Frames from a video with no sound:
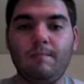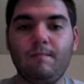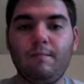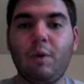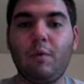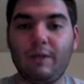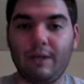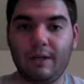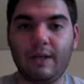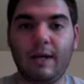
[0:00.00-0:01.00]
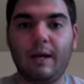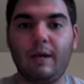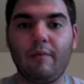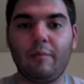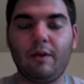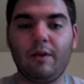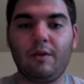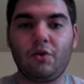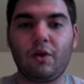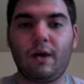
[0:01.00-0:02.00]
but we did it again and repeated the
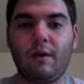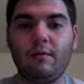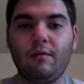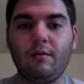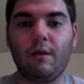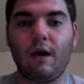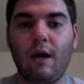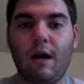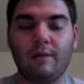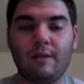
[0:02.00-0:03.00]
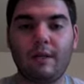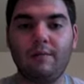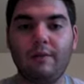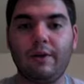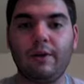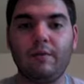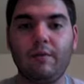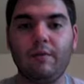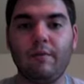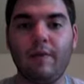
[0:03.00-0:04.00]
trial outside the video,
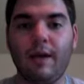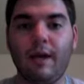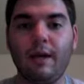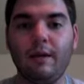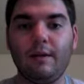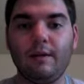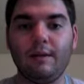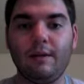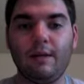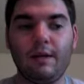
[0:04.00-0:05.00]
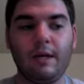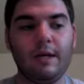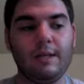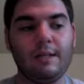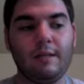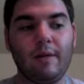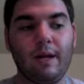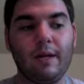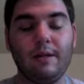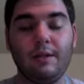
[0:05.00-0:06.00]
and it seemed that
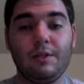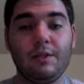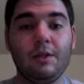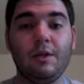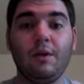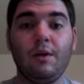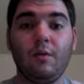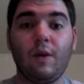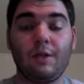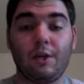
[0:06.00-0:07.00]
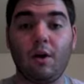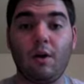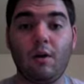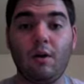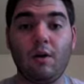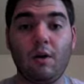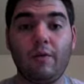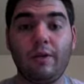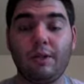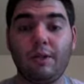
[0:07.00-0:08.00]
his resting
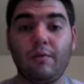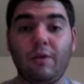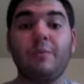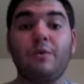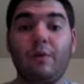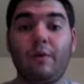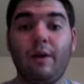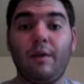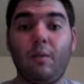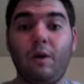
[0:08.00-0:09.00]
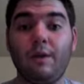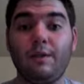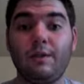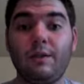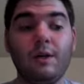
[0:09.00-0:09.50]
respiratory rate was